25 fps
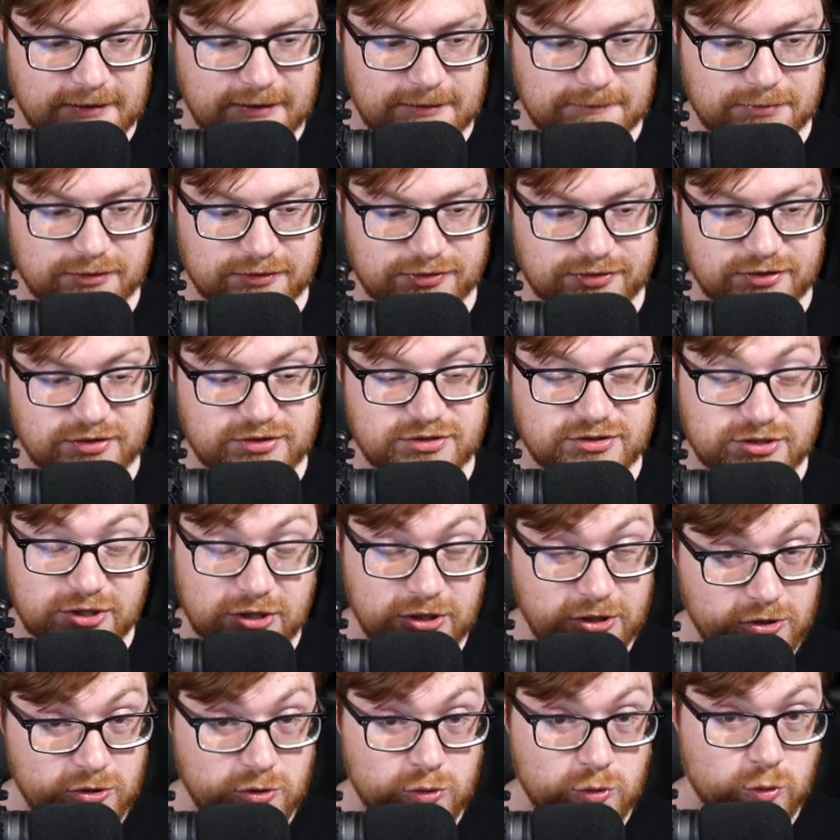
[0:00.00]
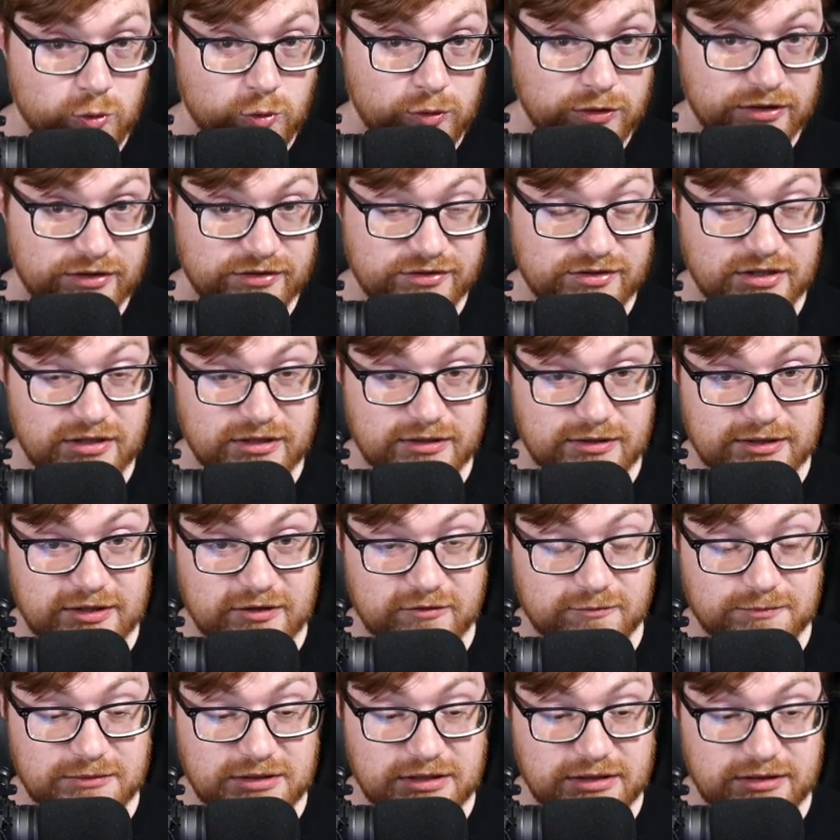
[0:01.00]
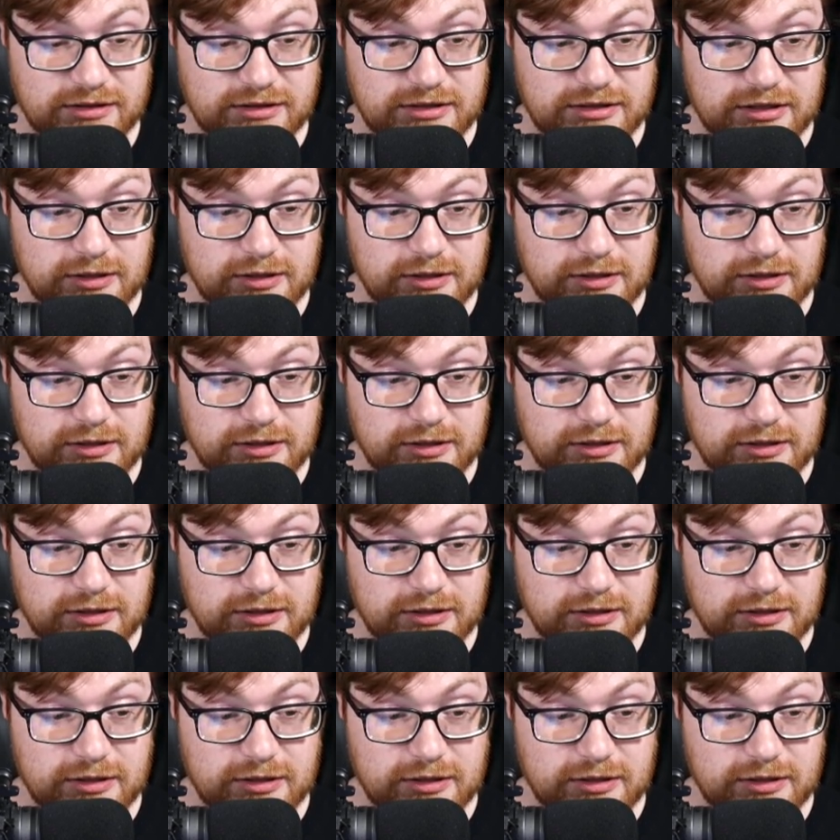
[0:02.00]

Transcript: But the 2 is going to give me the